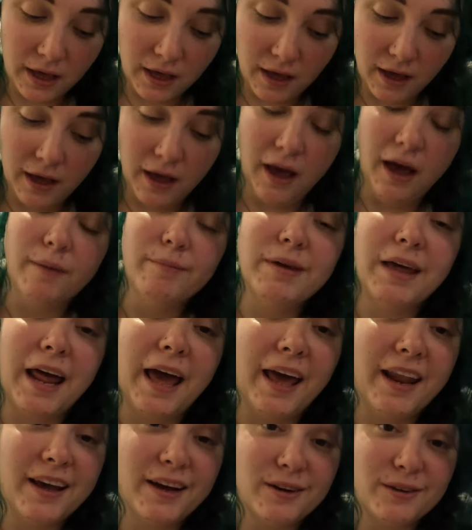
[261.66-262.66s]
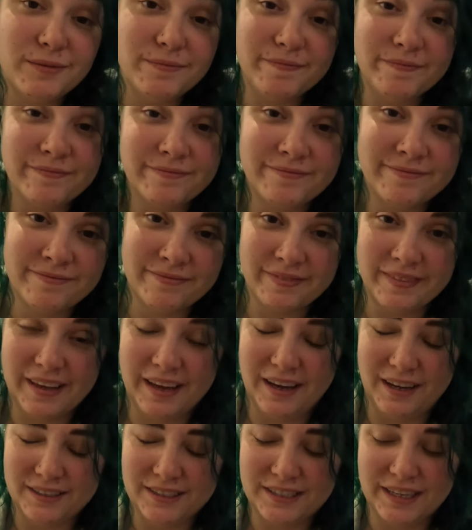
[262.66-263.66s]
I'm gonna head out.
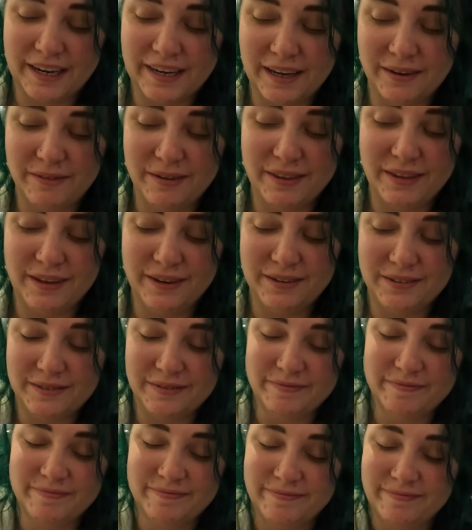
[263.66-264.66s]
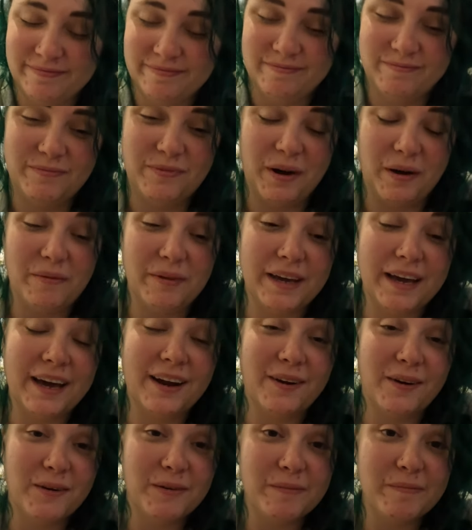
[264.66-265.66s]
I'll check in with you probably
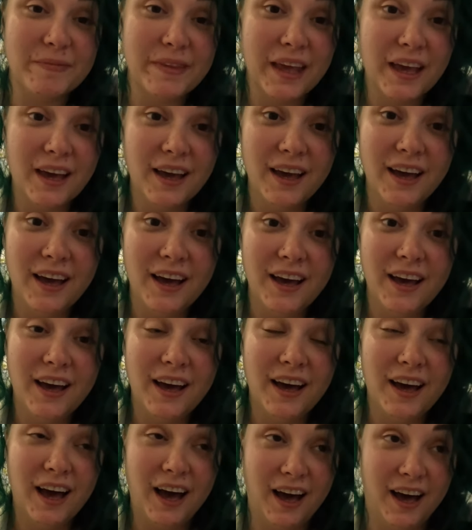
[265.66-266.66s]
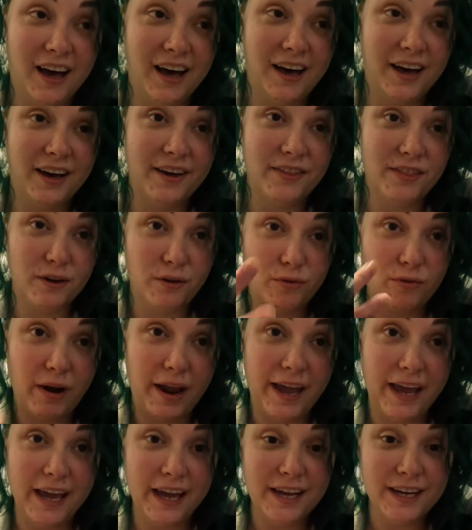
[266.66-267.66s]
at home. The
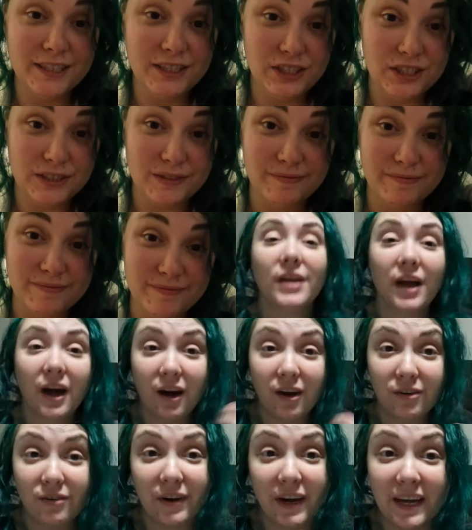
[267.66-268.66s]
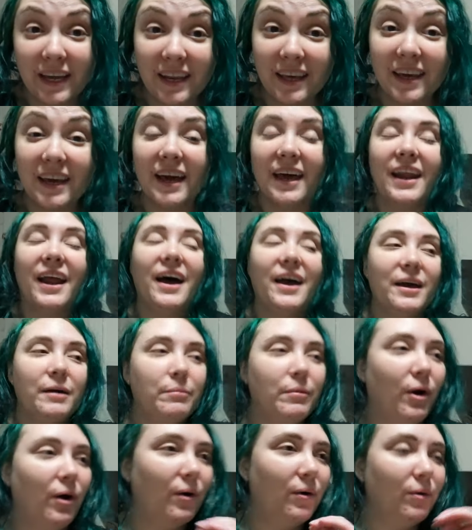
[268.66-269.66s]
rage. Alrighty, and I
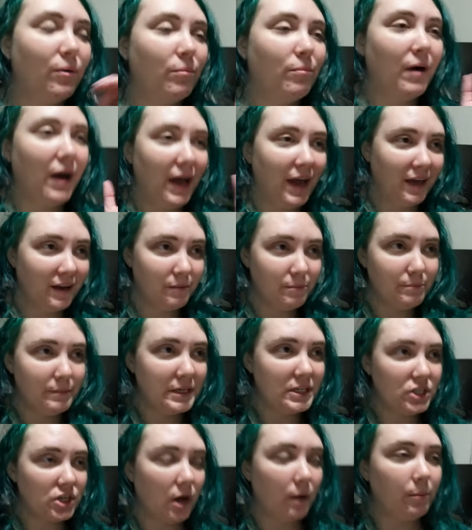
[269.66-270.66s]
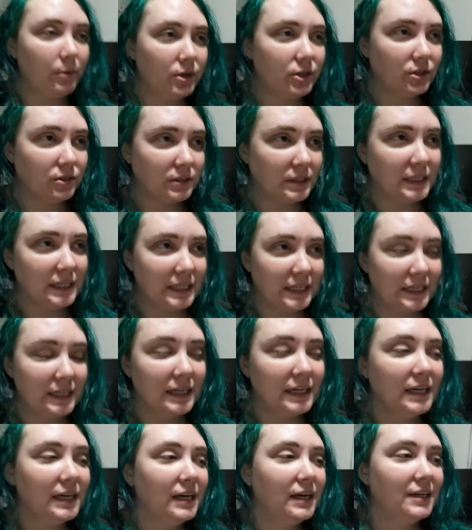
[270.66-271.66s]
am home. I had a missed opportunity
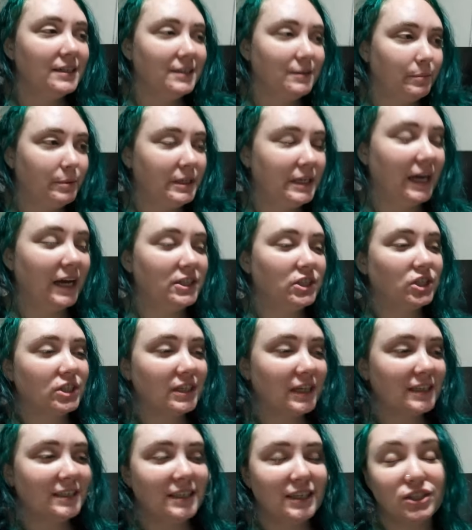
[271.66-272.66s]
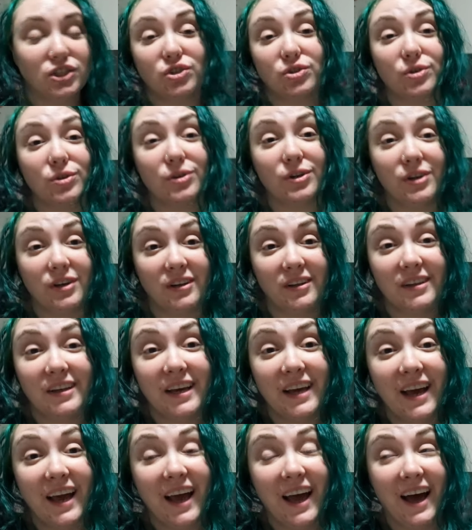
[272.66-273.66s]
to potentially see Strudel,
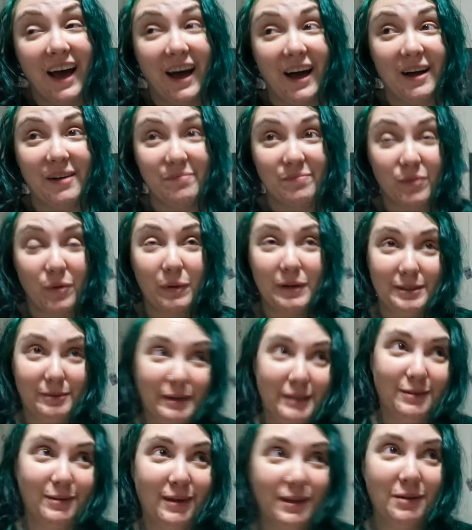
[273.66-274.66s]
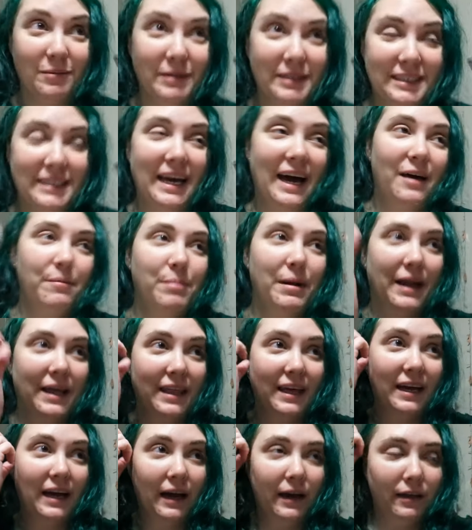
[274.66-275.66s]
which makes me a little bit sad, but I
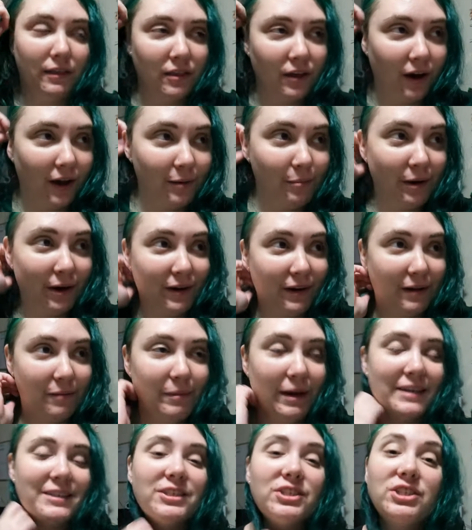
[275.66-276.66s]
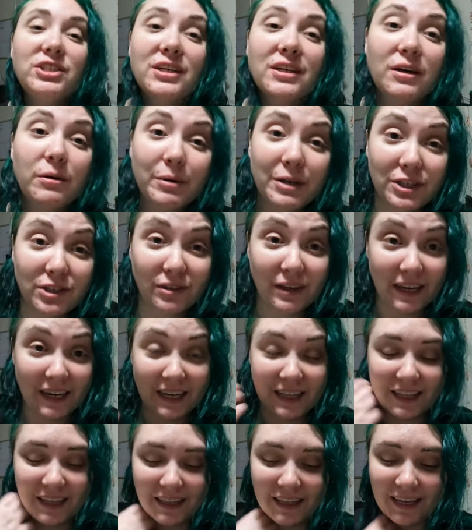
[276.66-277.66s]
think I thought about it and messaged a little bit too late.
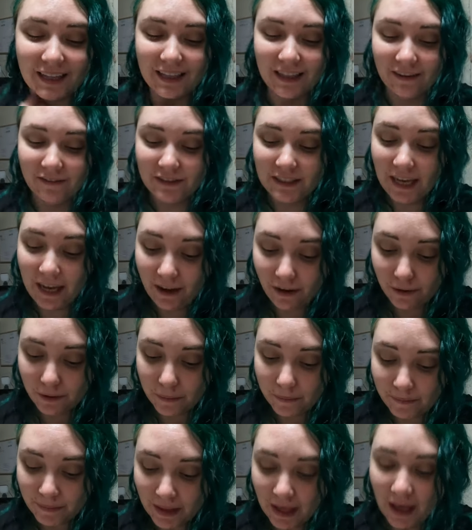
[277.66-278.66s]
I think they had left town.